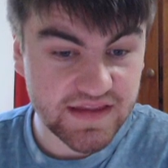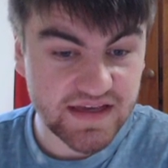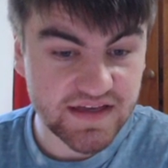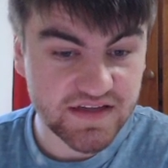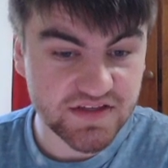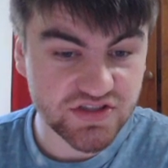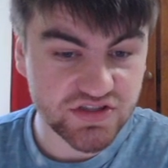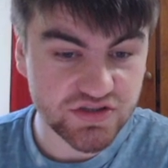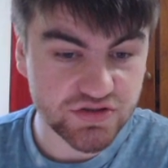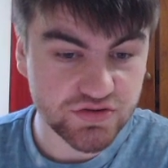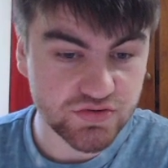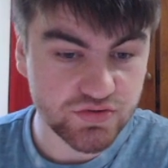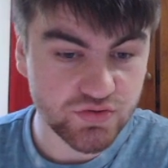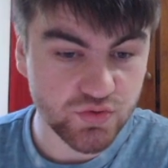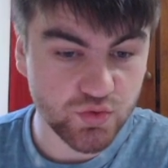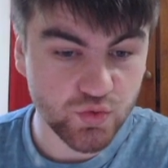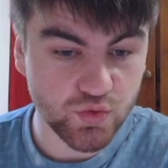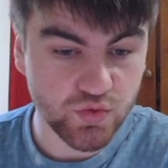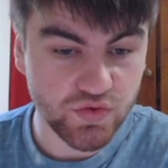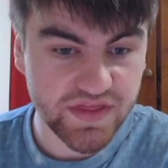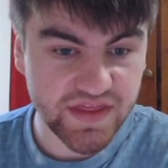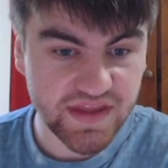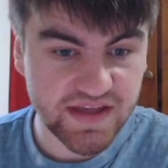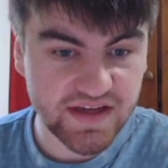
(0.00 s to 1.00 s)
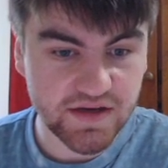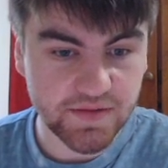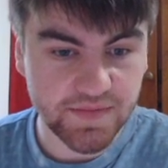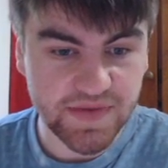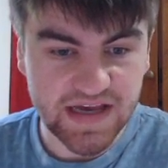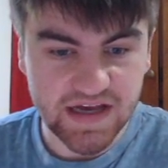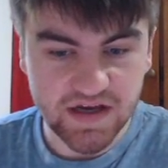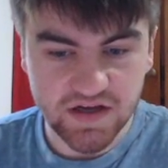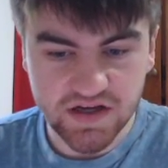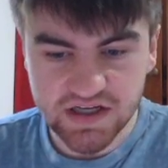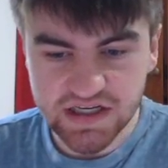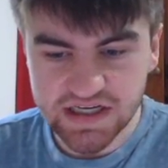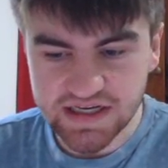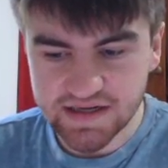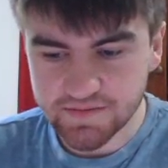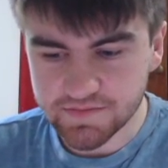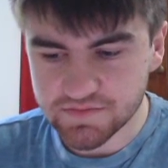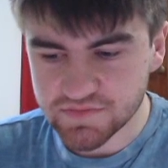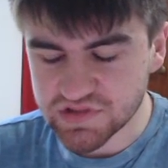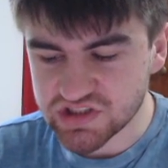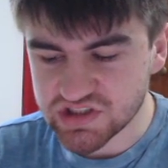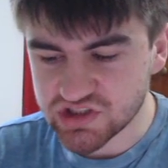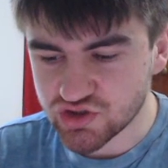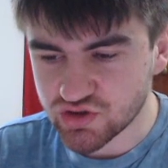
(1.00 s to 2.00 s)
there to think about
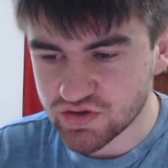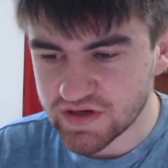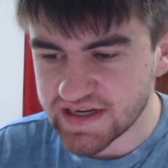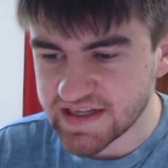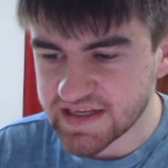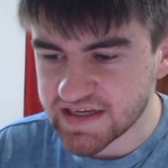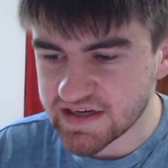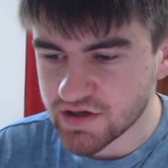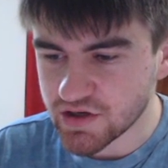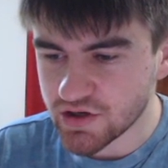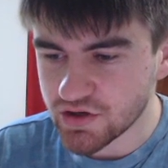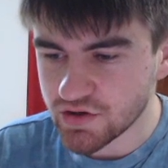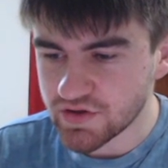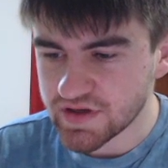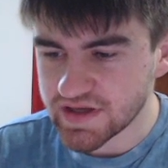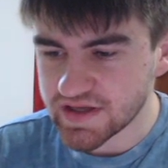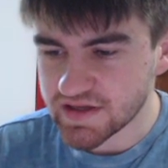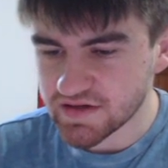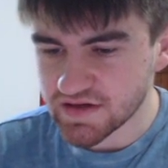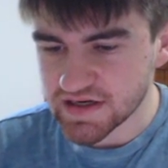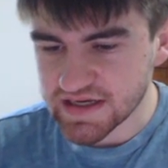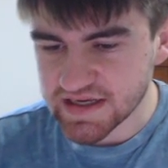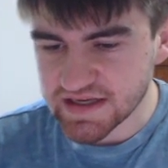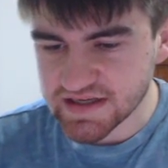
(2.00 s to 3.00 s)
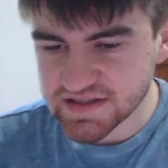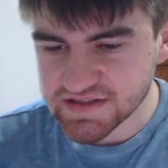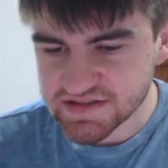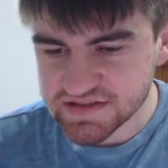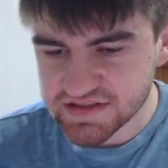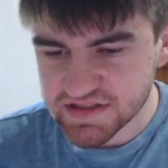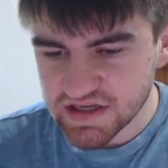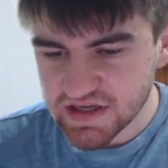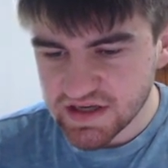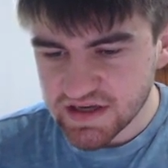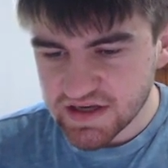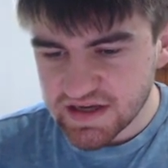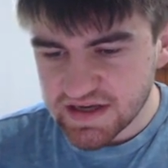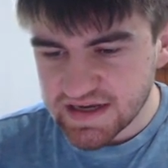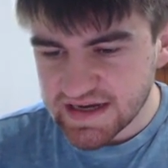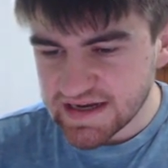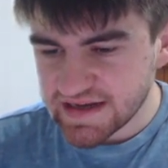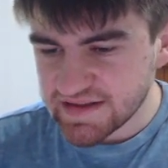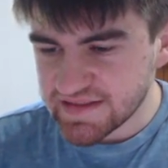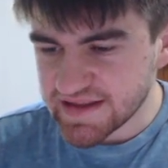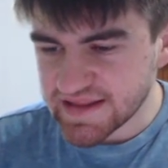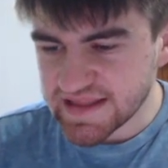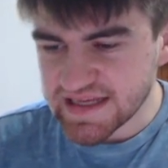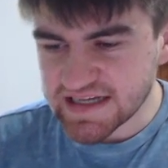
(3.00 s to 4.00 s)
um trading her in, I guess.
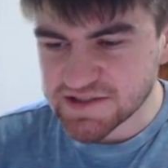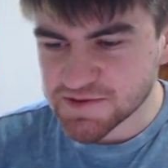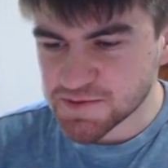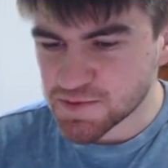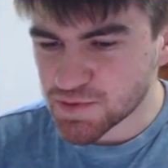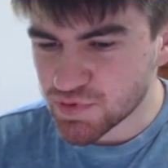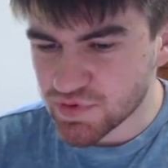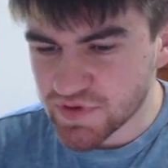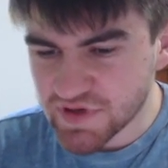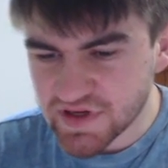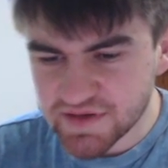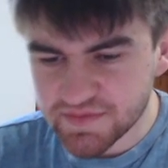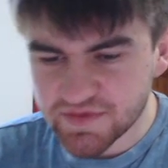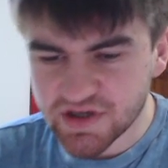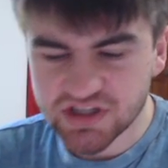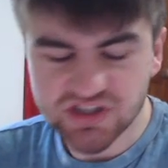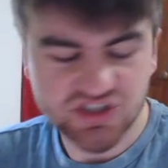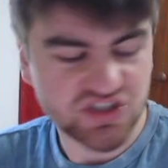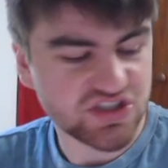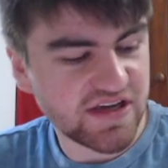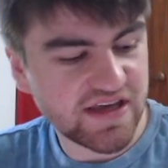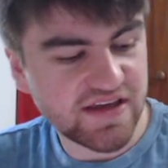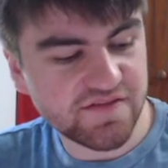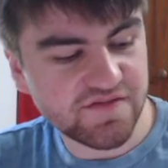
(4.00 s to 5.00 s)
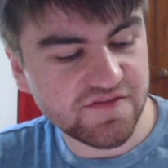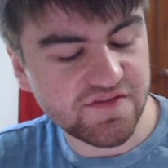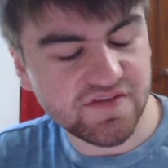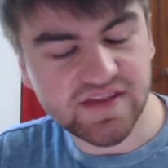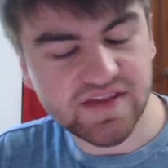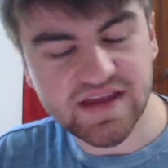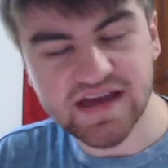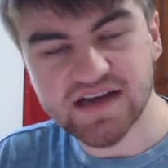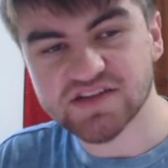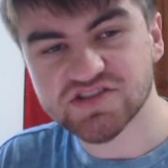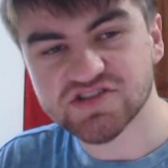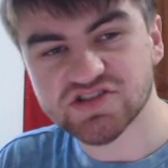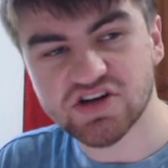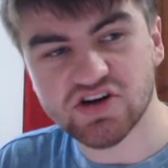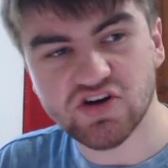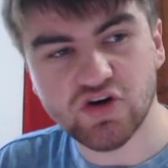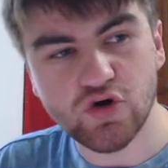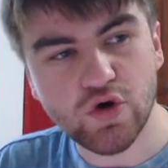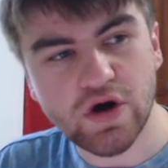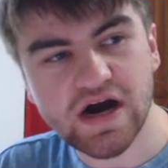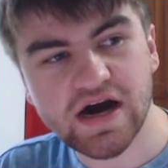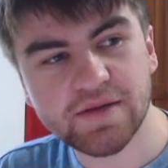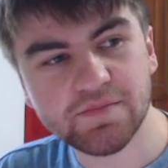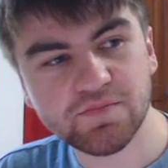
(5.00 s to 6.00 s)
And then that's pretty much it for that.
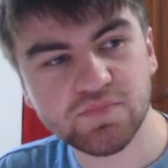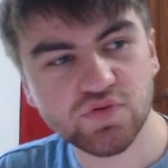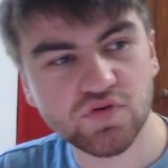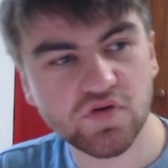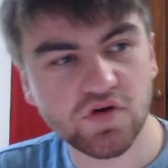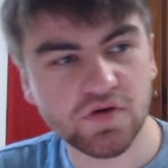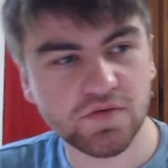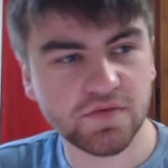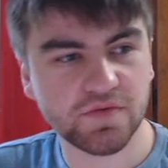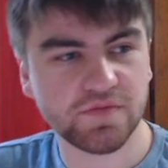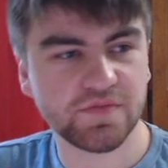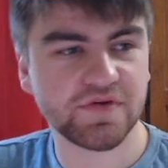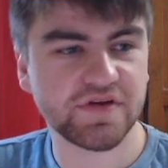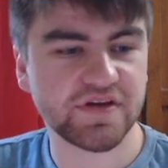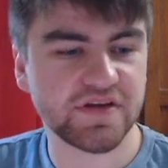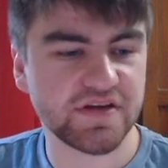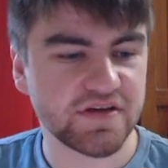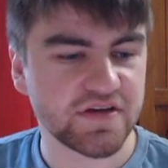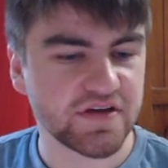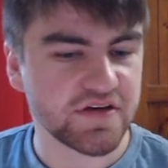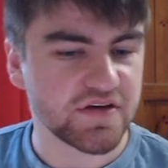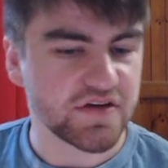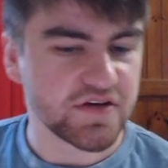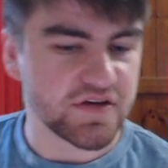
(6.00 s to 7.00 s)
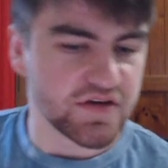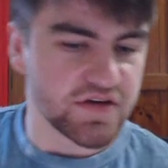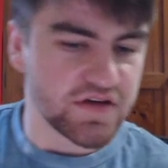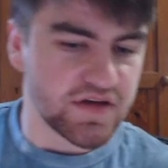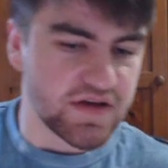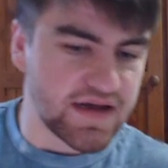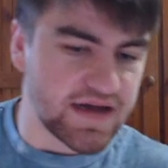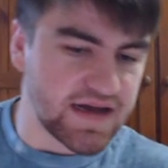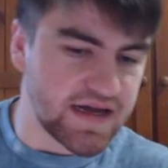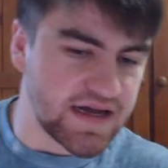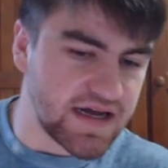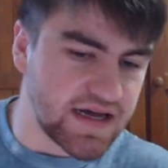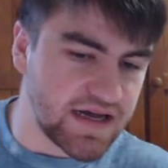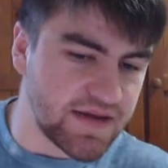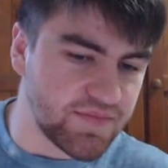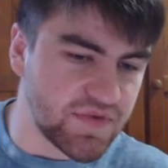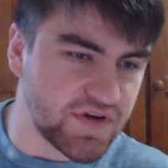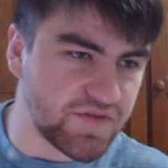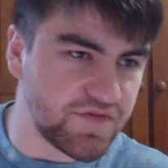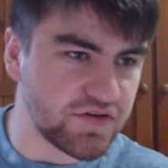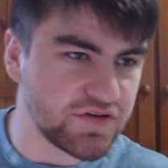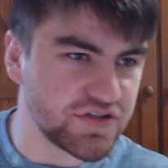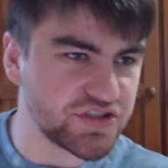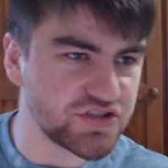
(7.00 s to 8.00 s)
So I'm probably um,
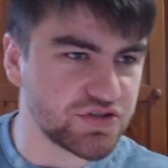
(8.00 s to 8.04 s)
a very